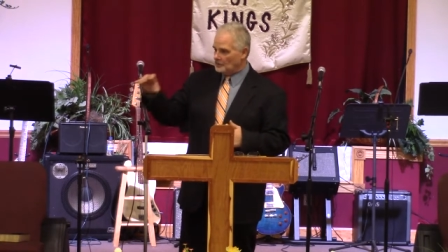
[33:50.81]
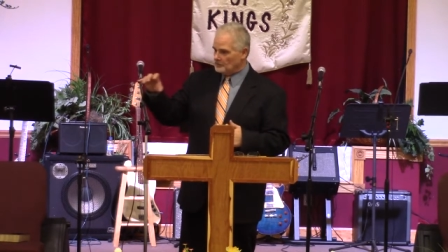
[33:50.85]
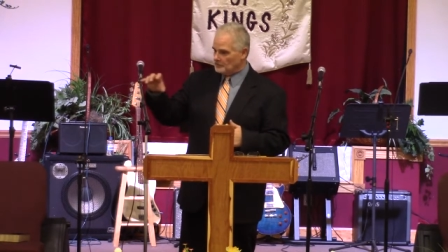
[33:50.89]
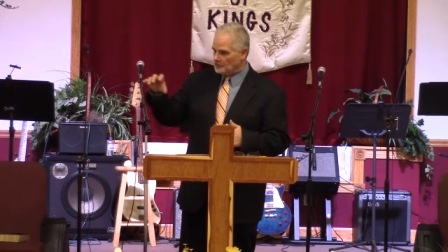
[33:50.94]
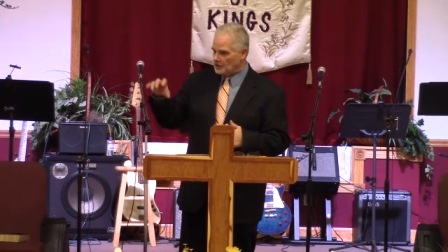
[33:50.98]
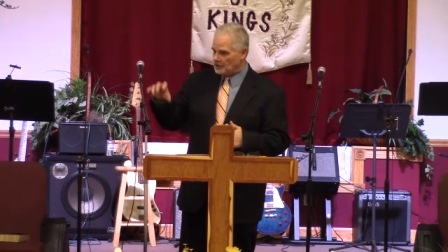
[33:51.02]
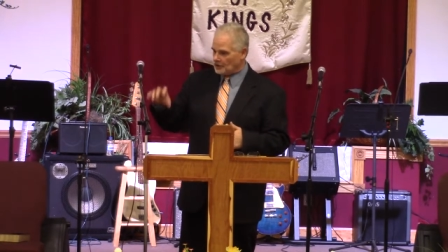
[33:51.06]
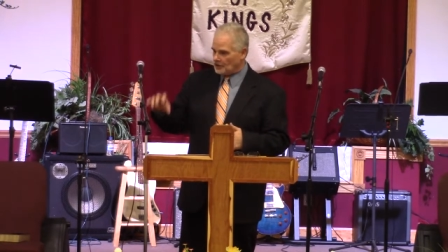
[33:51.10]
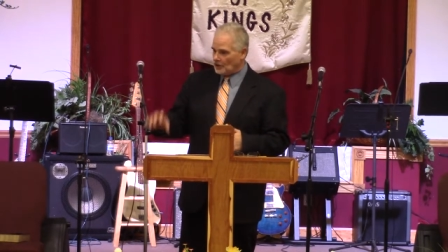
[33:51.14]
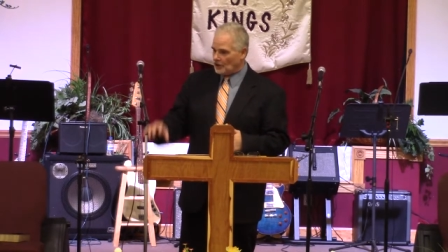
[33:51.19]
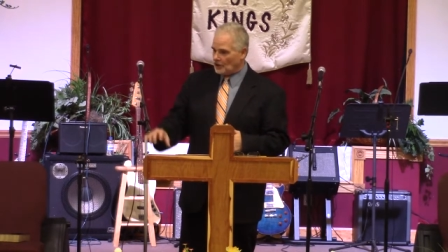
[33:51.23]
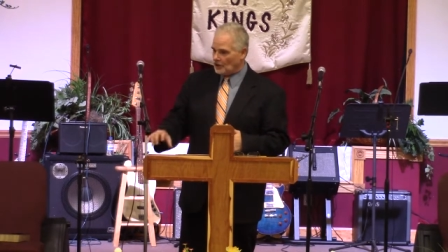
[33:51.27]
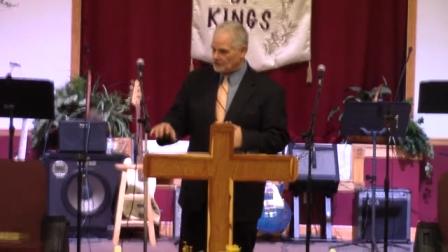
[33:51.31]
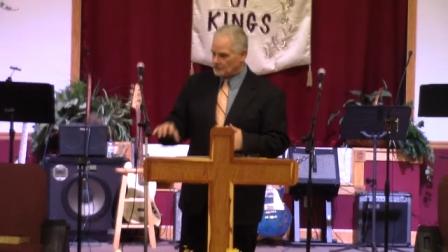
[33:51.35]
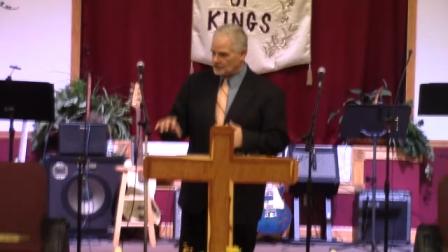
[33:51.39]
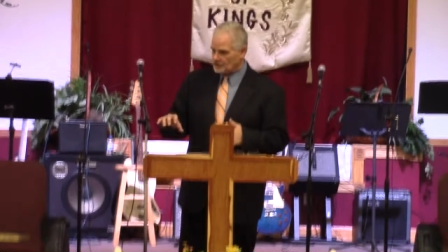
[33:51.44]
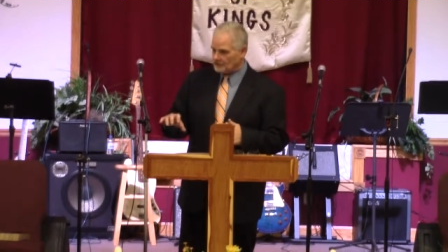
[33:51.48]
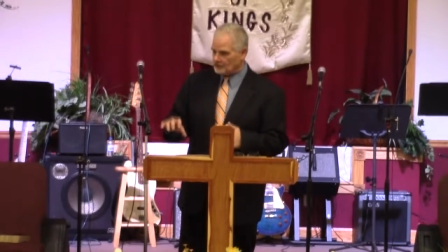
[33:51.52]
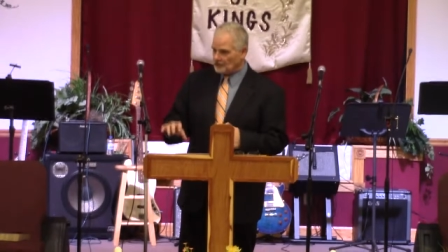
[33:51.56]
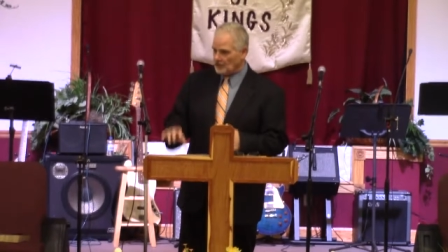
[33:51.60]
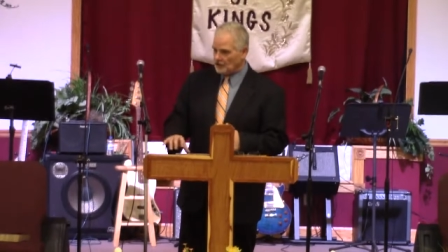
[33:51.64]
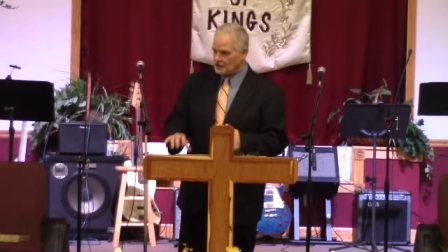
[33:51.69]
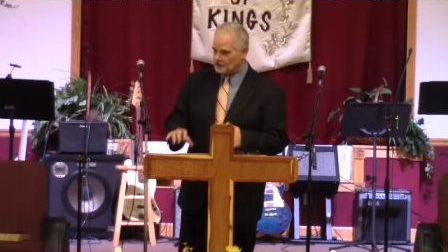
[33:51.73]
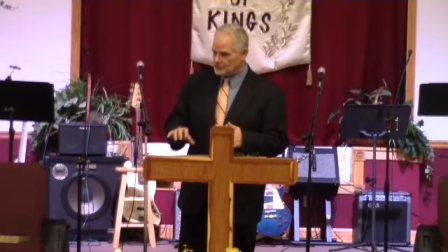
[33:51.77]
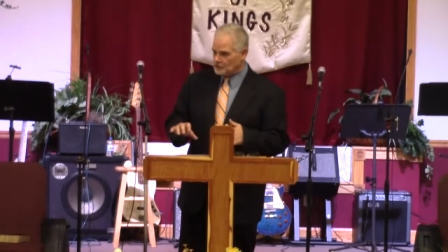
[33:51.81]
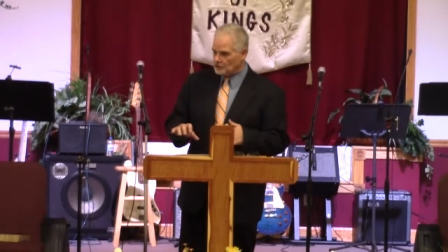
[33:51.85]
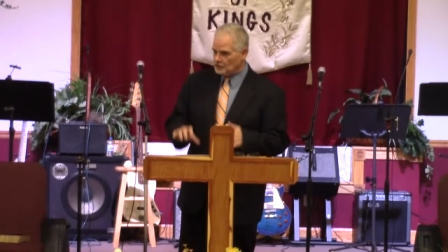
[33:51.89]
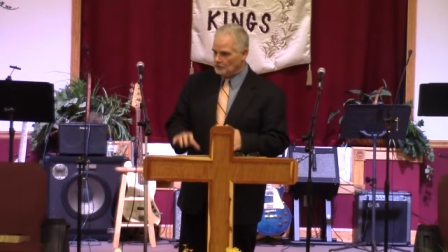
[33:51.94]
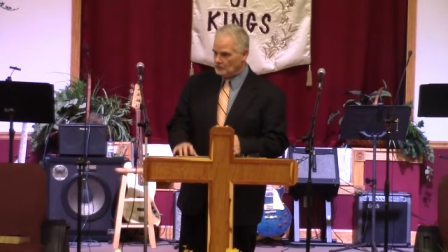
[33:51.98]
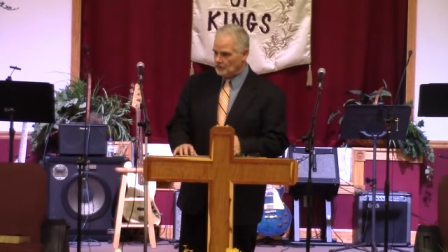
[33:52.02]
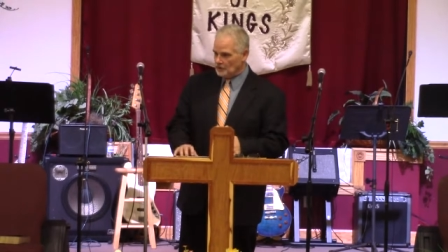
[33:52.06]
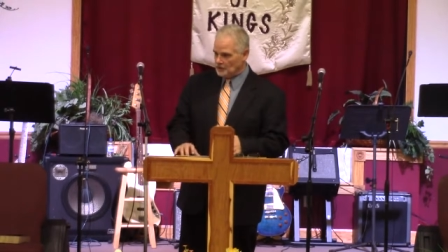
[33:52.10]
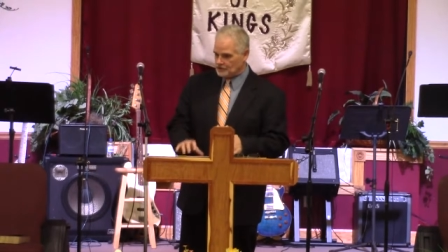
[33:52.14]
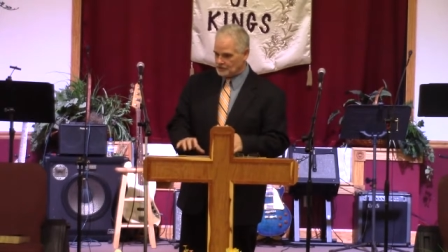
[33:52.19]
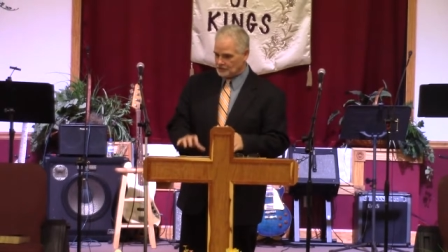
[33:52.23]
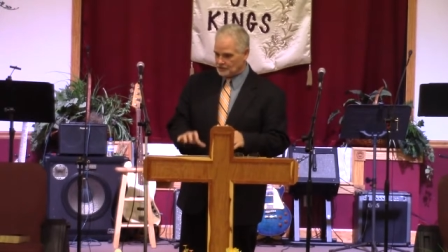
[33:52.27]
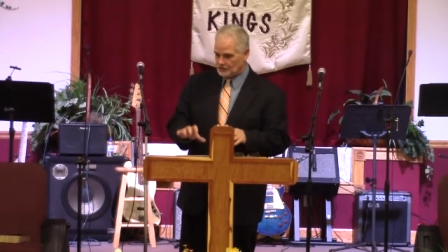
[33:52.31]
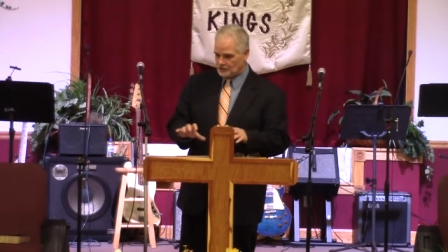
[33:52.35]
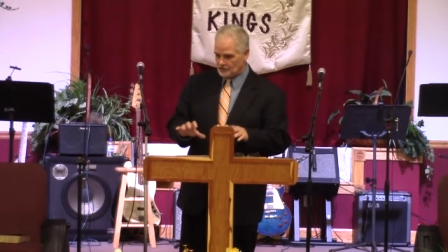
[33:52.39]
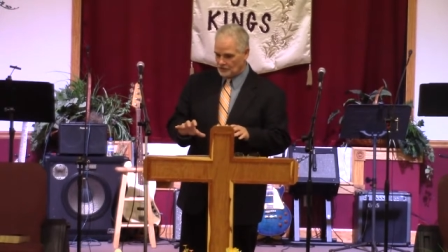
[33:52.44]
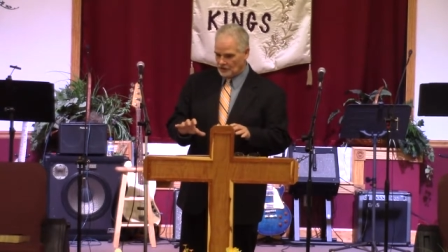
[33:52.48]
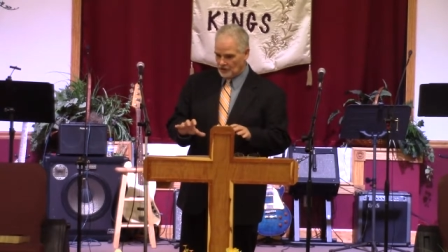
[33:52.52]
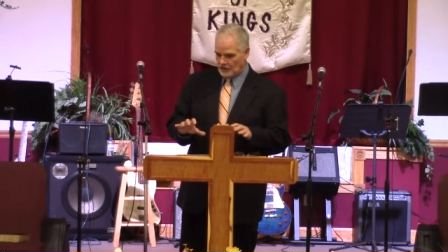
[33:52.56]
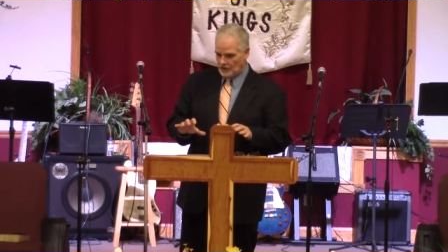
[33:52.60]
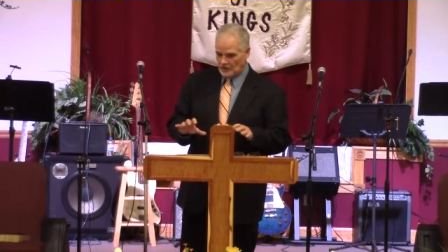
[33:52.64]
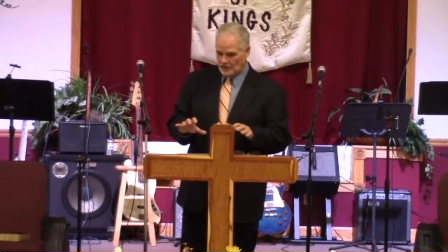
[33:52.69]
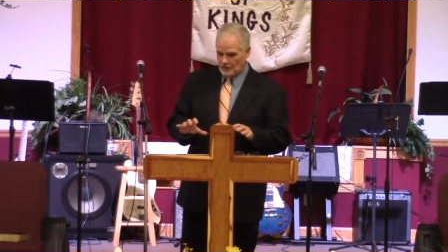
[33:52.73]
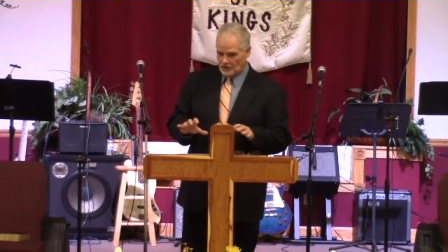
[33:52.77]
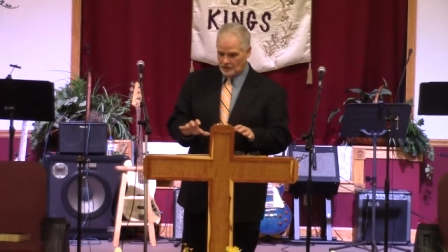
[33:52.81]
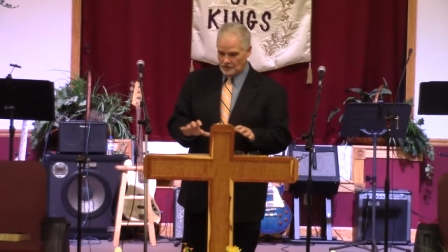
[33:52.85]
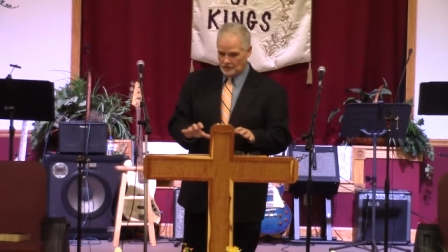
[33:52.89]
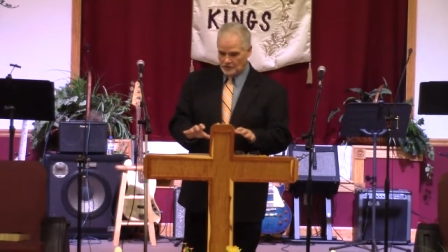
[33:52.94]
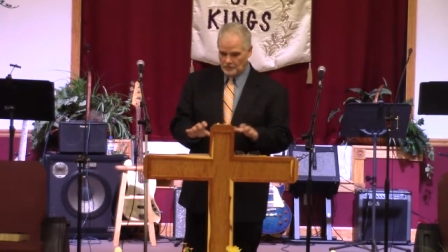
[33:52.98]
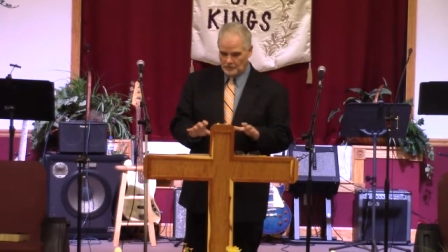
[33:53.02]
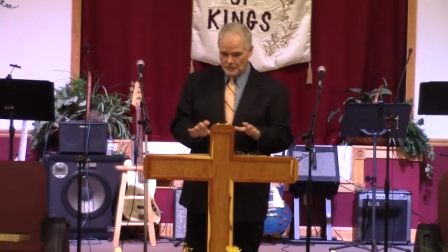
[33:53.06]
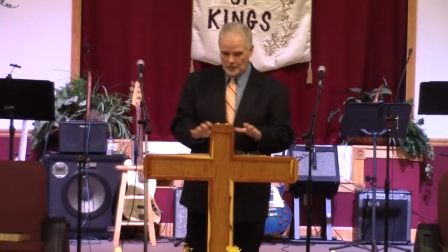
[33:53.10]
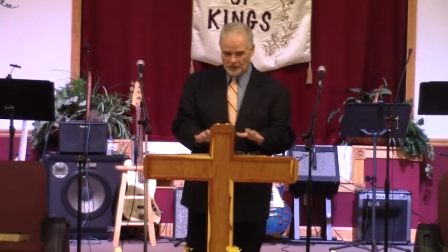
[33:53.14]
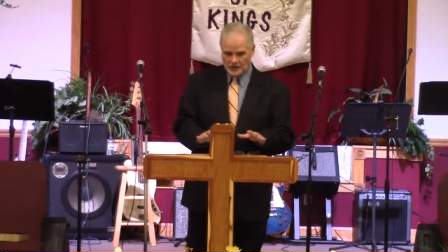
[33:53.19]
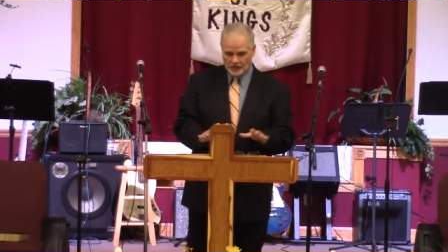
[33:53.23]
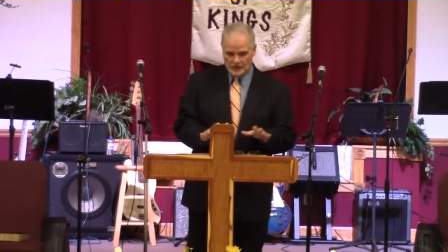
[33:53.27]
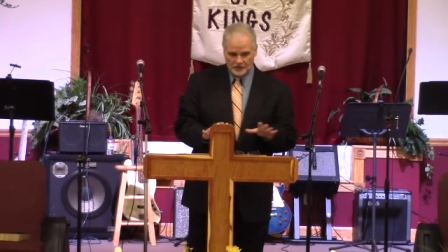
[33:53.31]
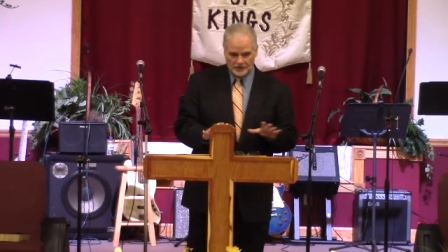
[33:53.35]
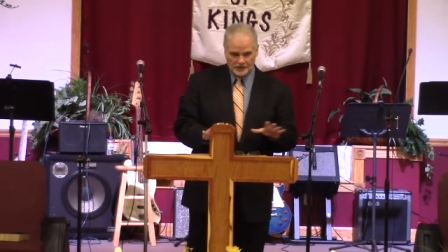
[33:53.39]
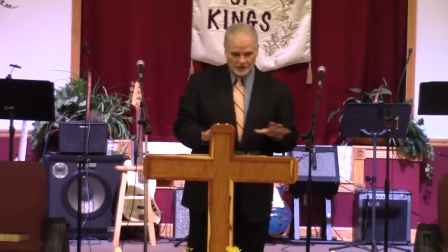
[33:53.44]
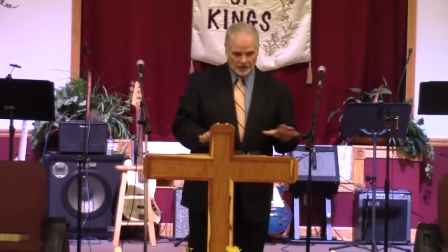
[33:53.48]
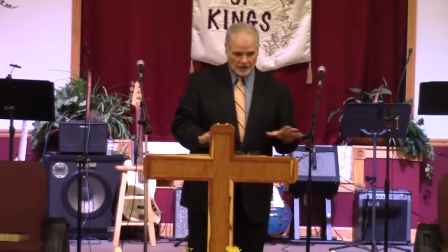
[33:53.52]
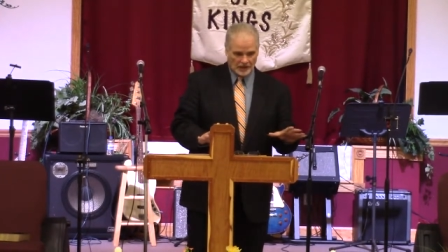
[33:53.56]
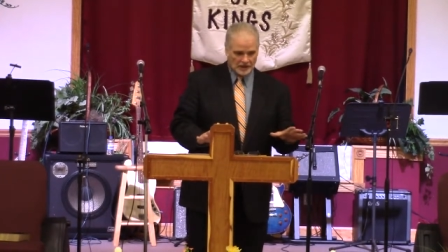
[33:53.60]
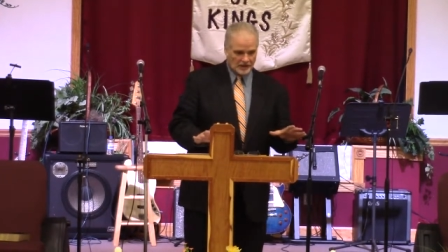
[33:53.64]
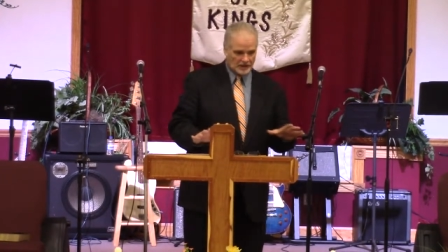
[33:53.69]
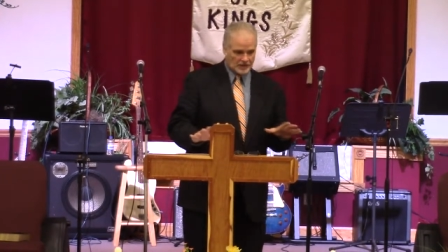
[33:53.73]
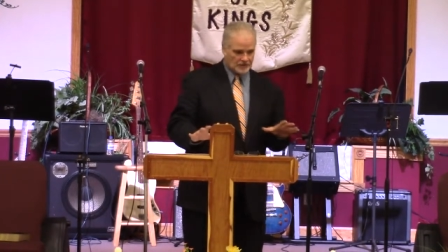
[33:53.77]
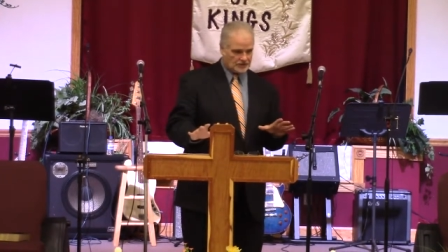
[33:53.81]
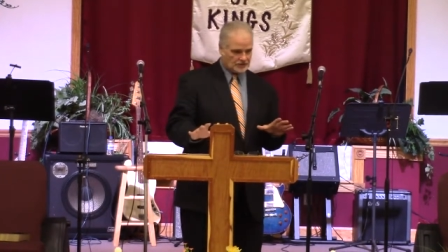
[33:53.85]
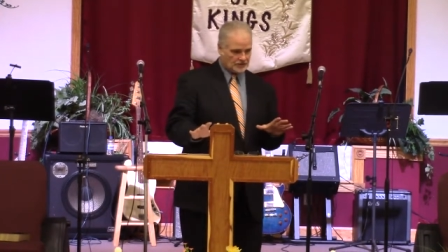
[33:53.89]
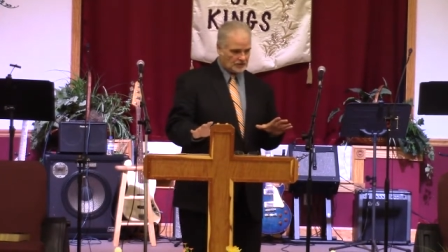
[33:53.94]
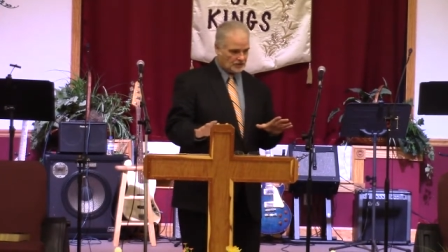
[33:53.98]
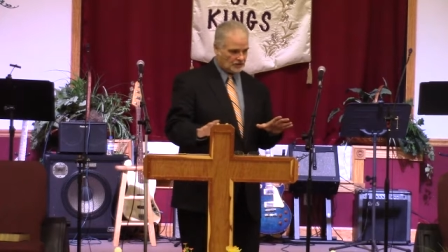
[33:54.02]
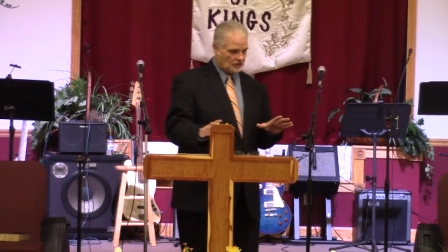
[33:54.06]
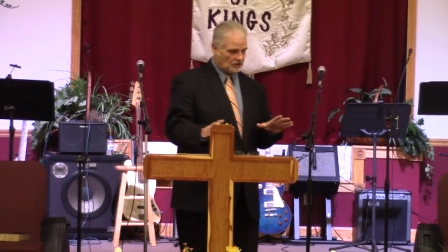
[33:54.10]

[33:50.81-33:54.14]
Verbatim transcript: because I've got too much, too many things